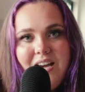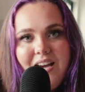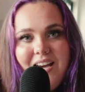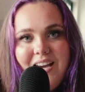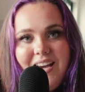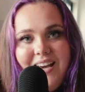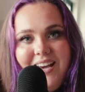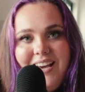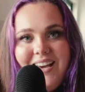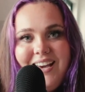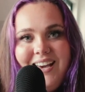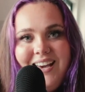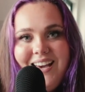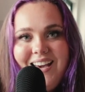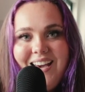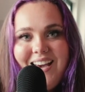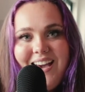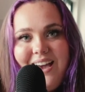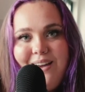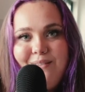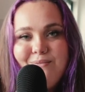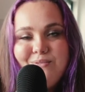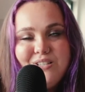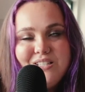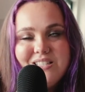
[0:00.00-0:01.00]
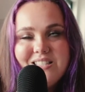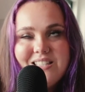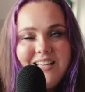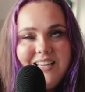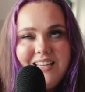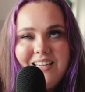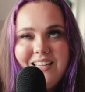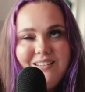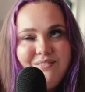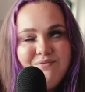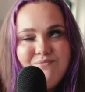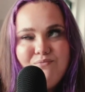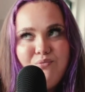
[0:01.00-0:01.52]
I'm just
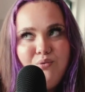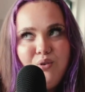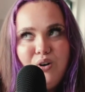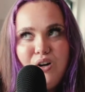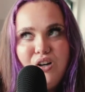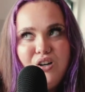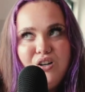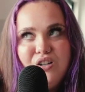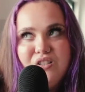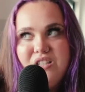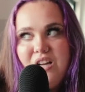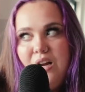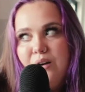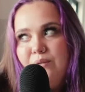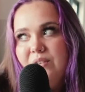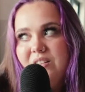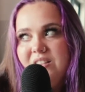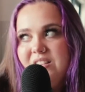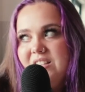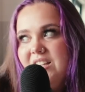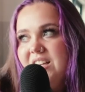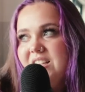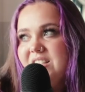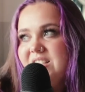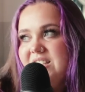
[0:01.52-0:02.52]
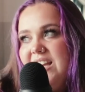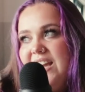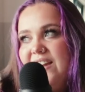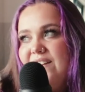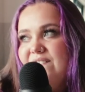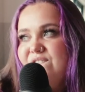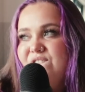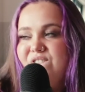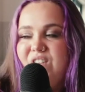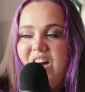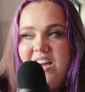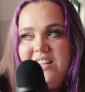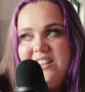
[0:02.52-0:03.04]
like, we're done with this. Like,
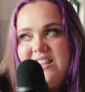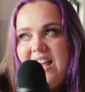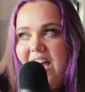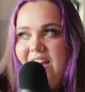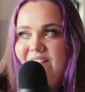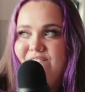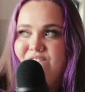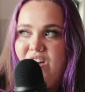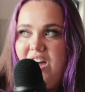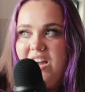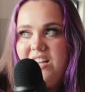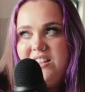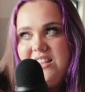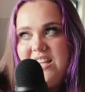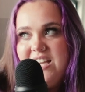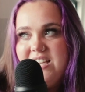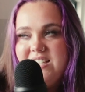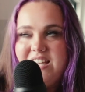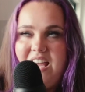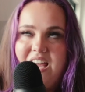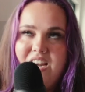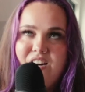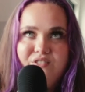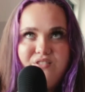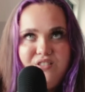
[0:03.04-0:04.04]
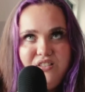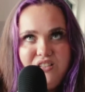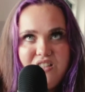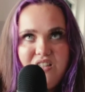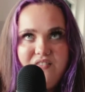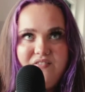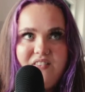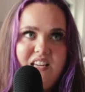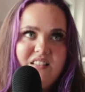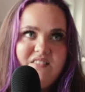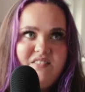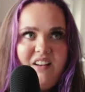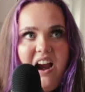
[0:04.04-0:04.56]
fuck that, fuck this. I don't
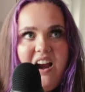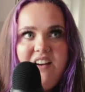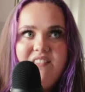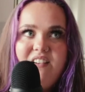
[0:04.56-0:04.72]
deserve this.